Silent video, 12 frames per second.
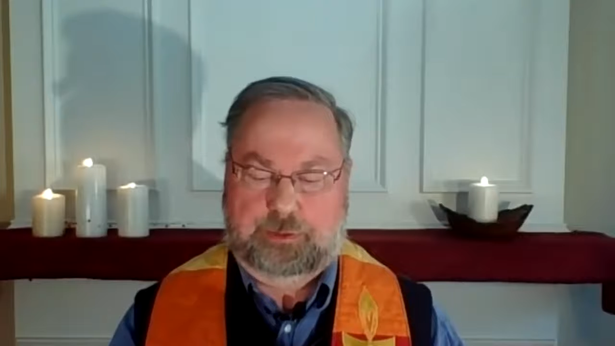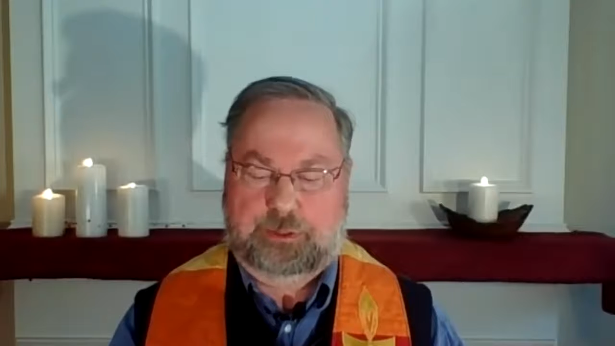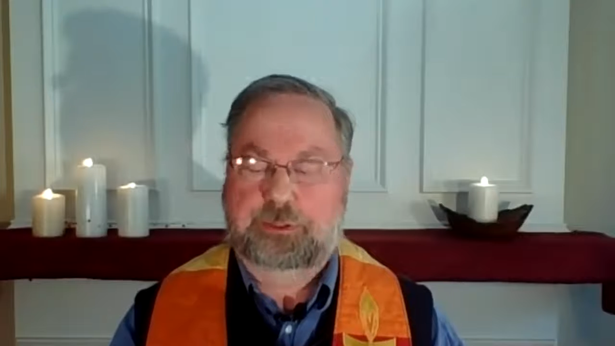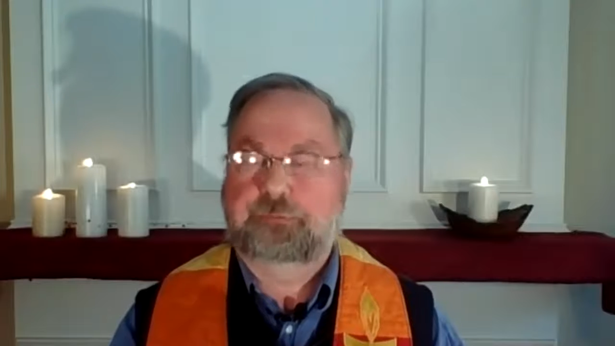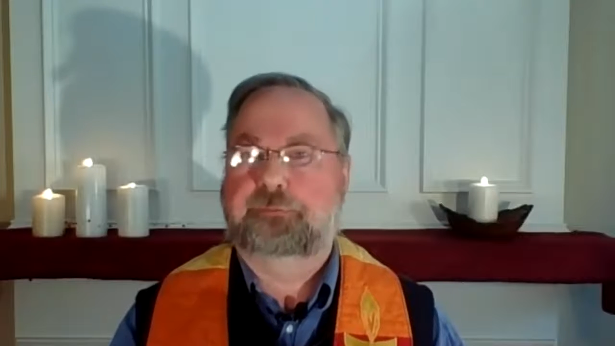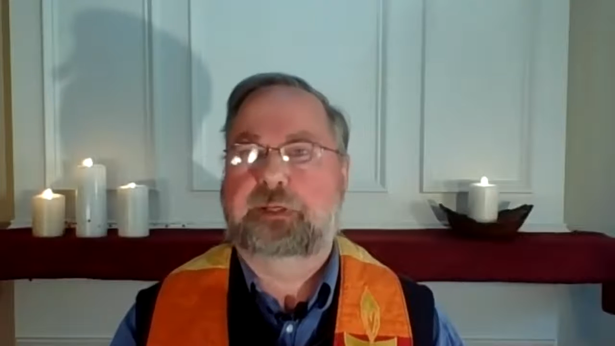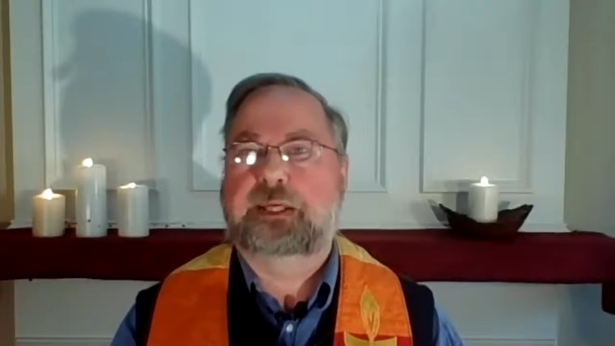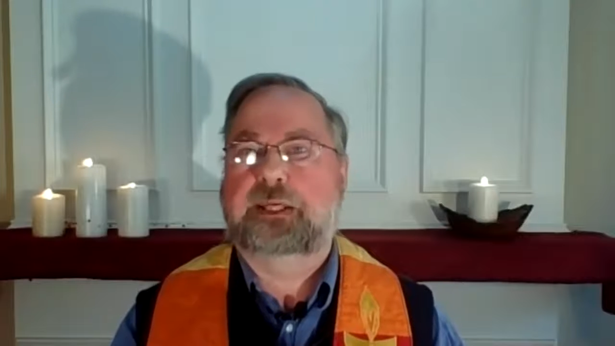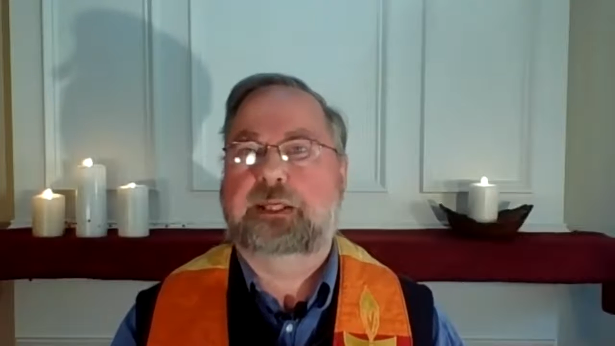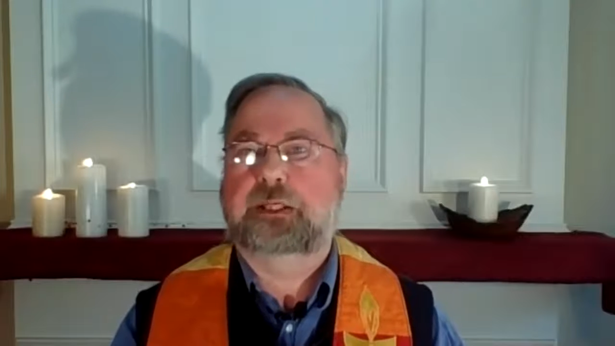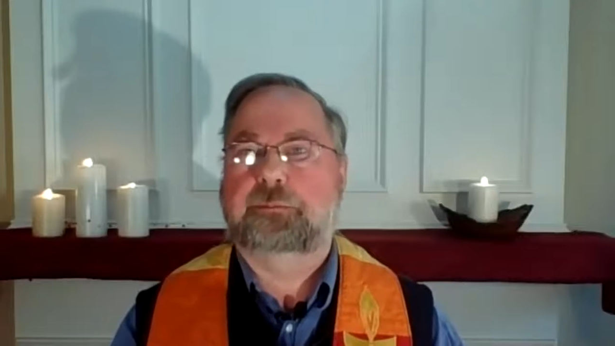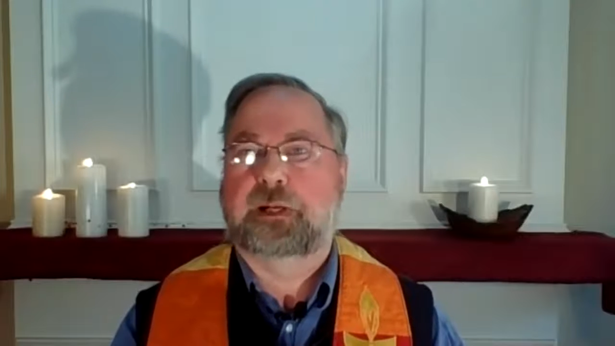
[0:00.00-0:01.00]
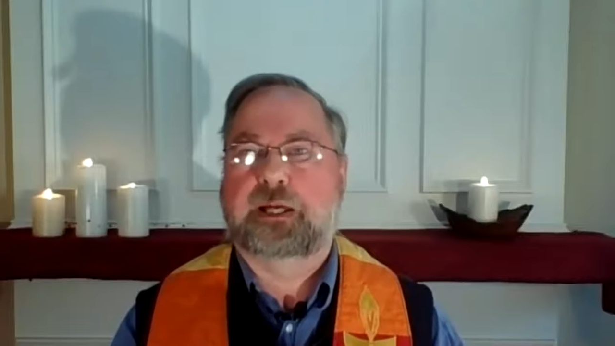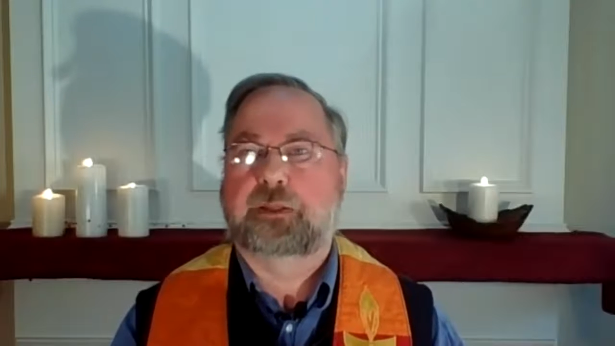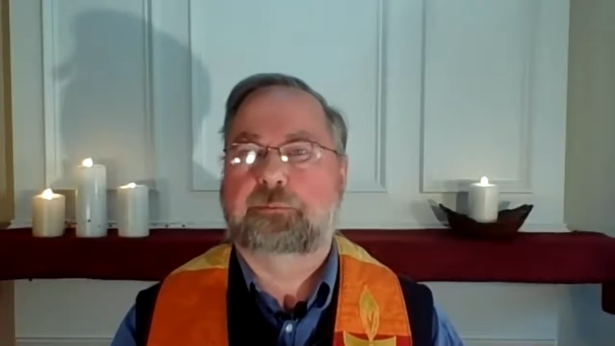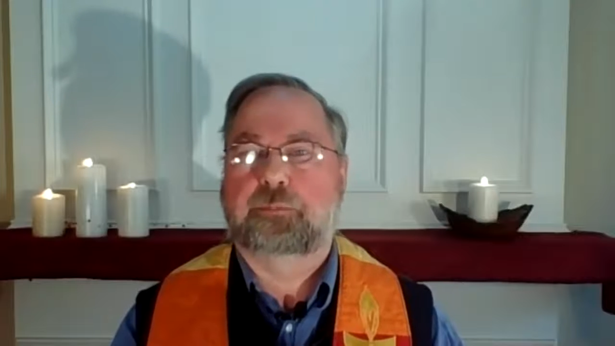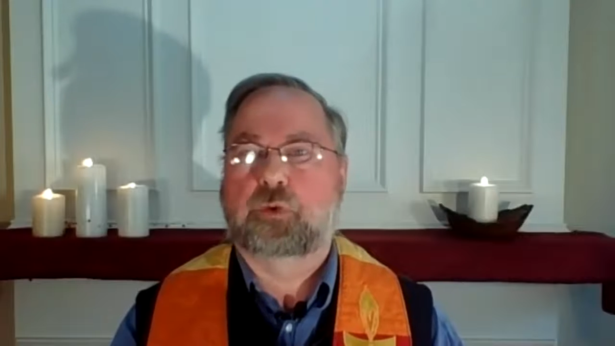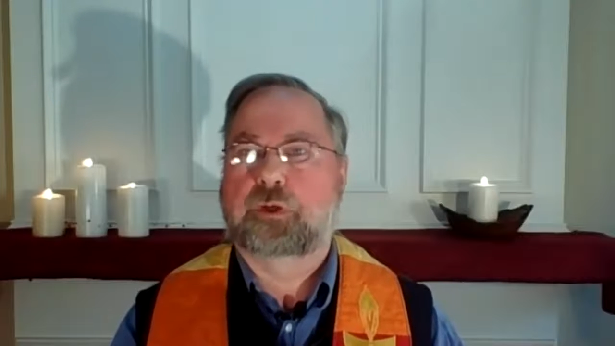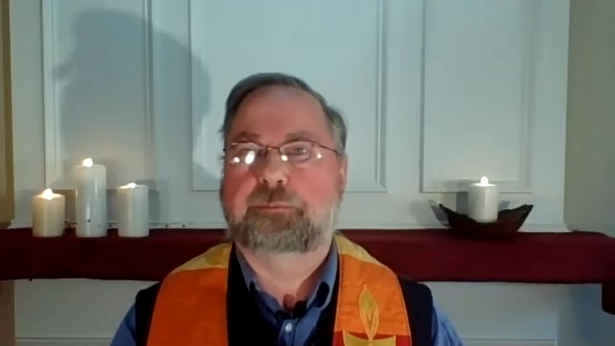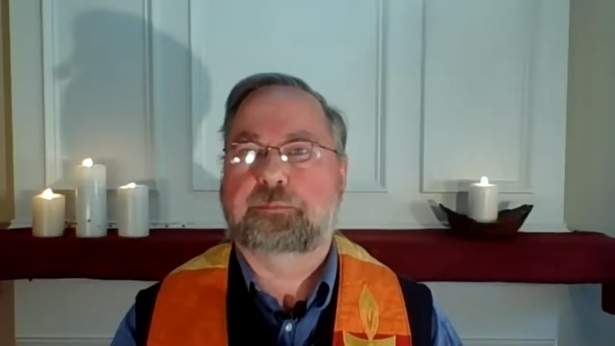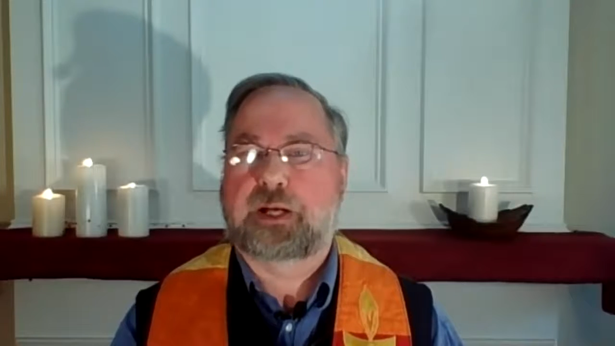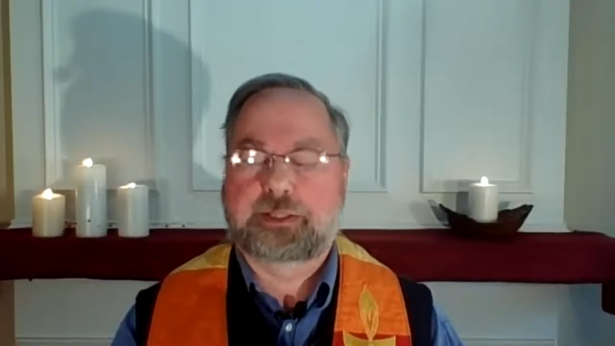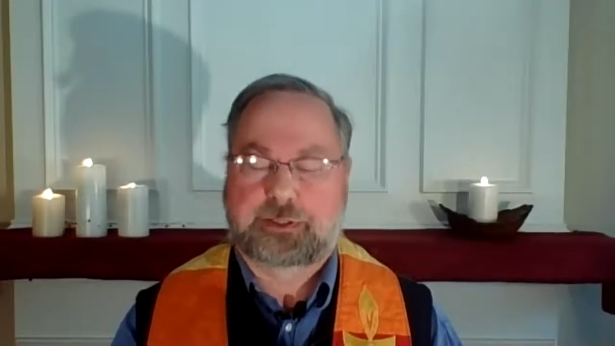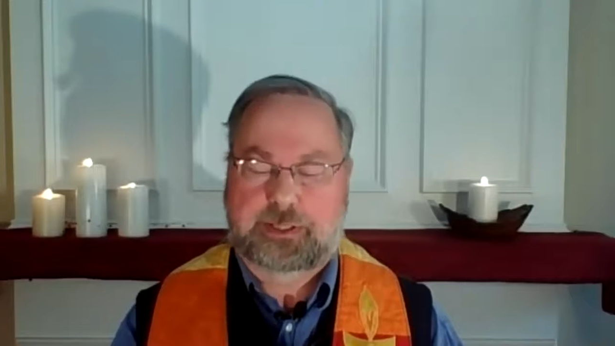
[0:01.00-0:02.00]
convened by the board
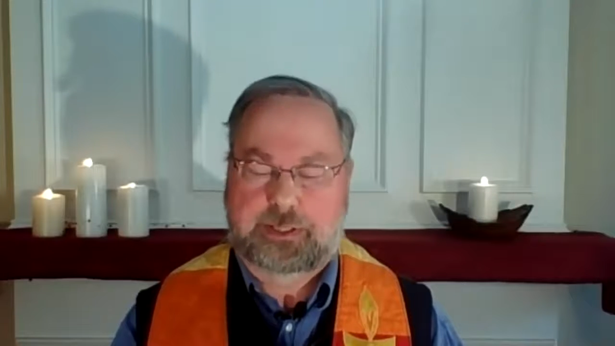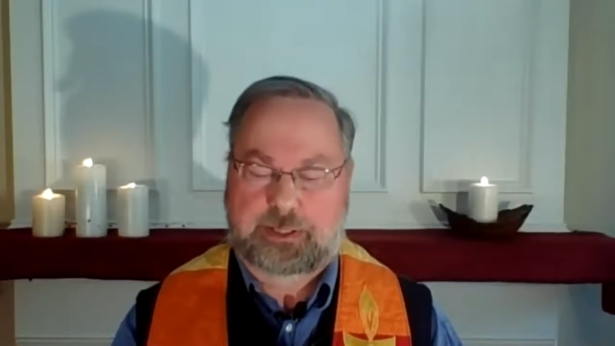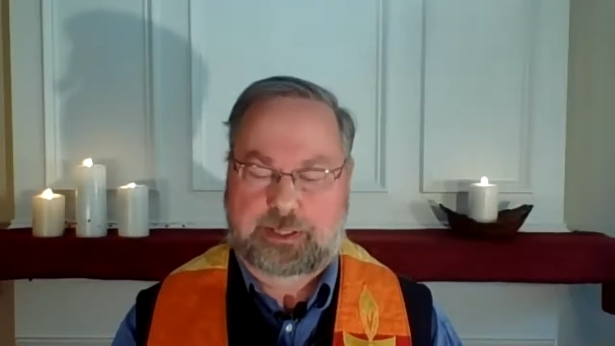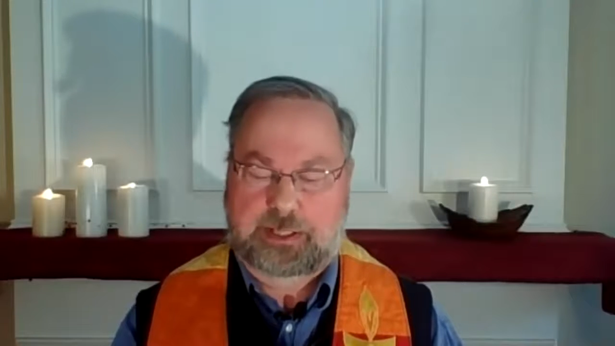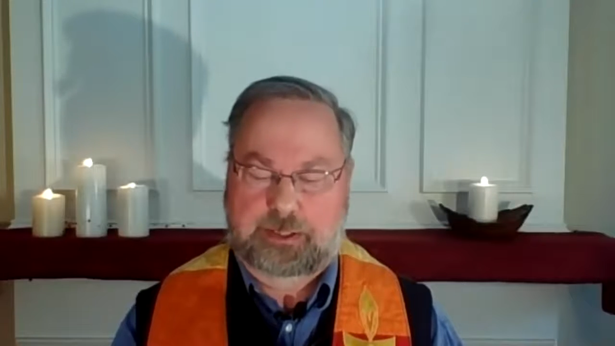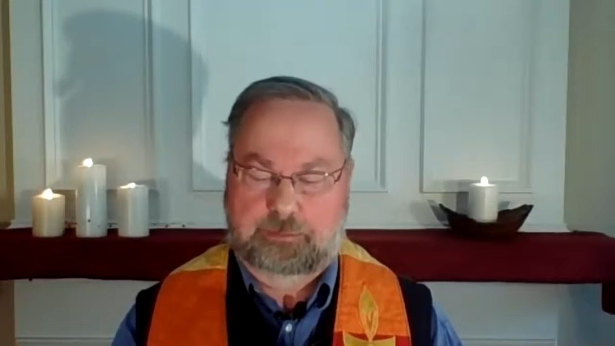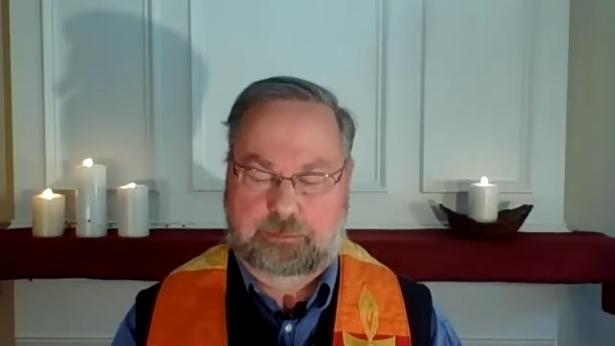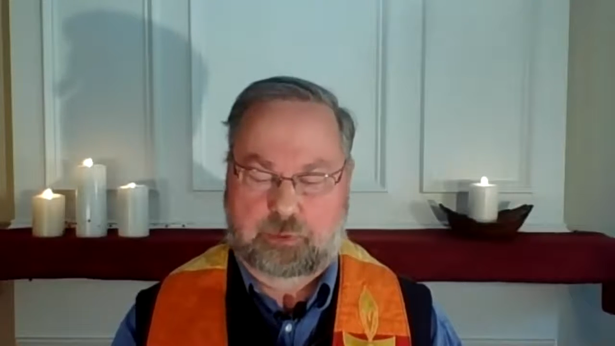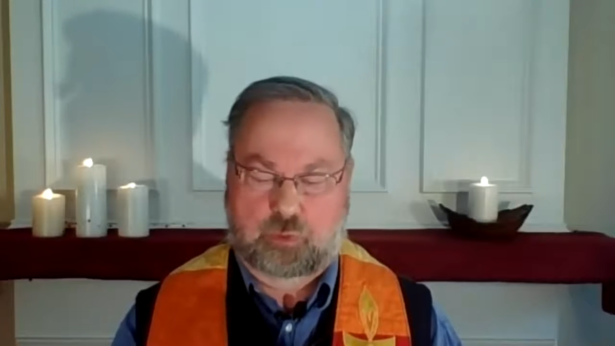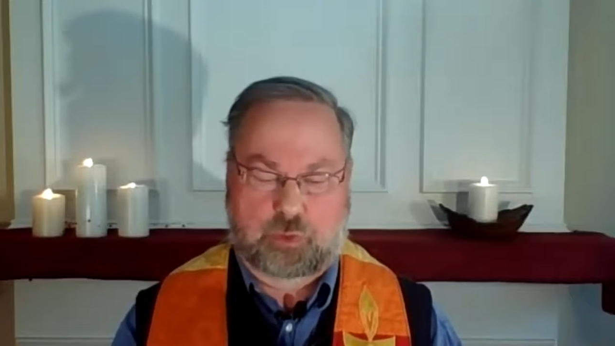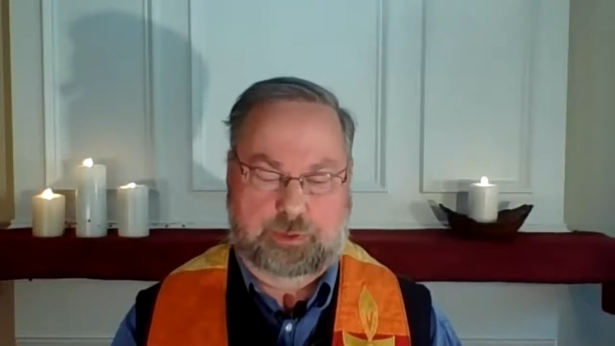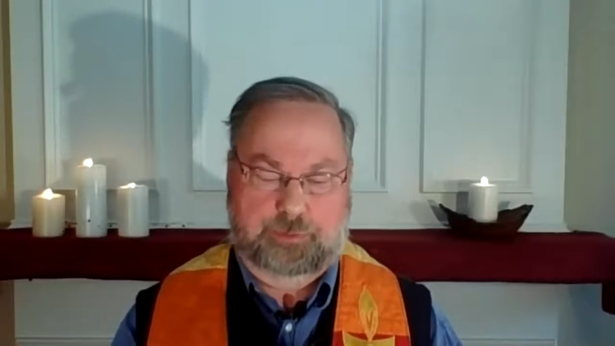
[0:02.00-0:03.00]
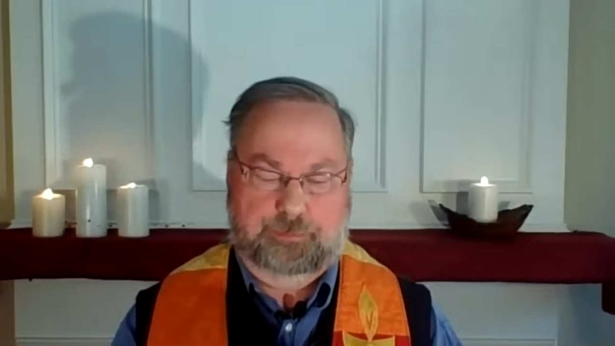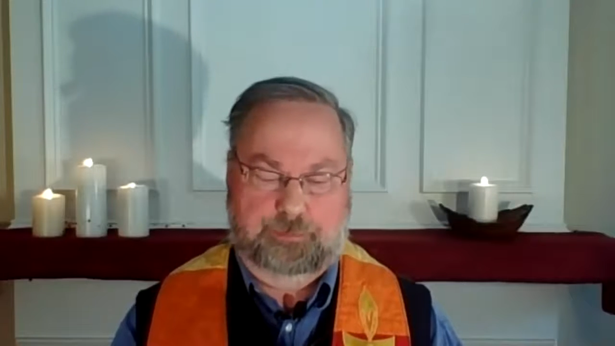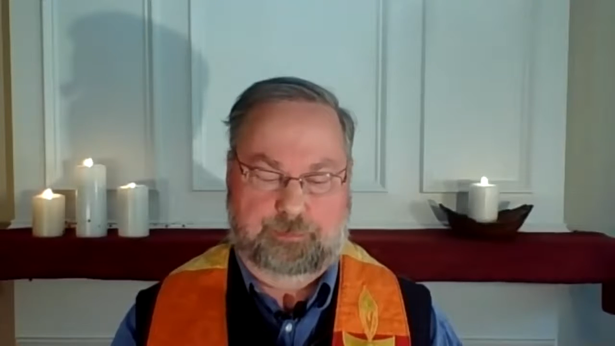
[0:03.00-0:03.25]
president and the board,